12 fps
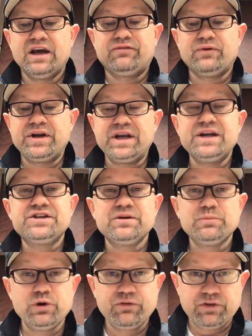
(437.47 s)
if we need
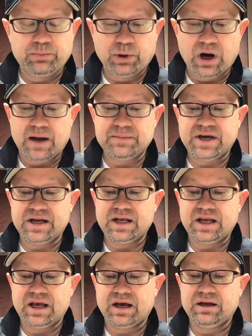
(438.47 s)
to move the prom date
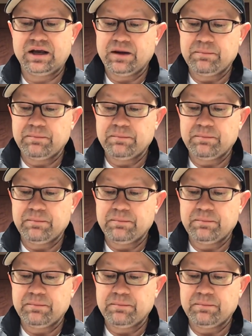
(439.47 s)
again,